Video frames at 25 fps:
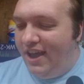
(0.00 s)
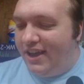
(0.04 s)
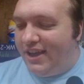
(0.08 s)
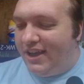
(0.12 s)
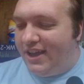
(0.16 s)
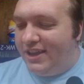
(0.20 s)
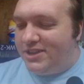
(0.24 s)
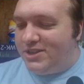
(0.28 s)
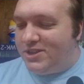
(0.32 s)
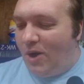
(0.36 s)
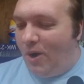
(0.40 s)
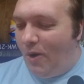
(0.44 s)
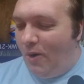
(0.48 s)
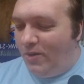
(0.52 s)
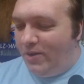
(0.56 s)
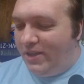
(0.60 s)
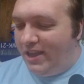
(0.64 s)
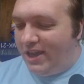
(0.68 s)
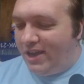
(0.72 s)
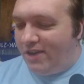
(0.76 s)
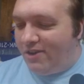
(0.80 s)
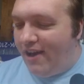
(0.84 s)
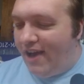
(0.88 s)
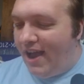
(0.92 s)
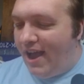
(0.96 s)
because holy
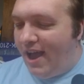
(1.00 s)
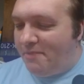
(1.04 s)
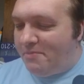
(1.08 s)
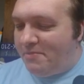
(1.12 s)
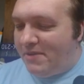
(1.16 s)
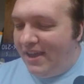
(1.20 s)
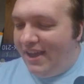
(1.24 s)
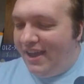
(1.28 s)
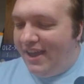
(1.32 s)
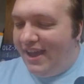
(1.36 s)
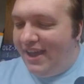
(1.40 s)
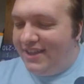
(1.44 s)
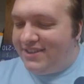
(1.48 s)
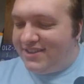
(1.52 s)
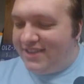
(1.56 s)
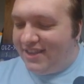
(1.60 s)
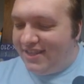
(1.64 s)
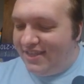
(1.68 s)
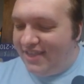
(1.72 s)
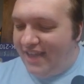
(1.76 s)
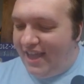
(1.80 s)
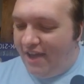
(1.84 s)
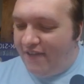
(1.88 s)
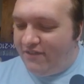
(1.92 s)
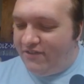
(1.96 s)
crap, it's
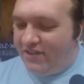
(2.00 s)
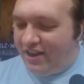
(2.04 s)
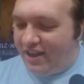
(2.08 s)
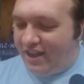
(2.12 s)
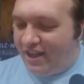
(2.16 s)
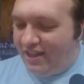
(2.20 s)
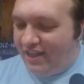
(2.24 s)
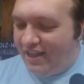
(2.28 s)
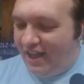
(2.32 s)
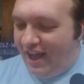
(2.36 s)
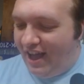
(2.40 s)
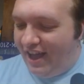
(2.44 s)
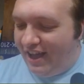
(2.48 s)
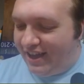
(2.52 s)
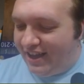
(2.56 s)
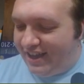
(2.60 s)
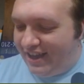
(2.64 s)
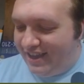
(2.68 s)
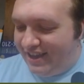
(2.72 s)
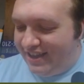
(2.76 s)
11 o'clock.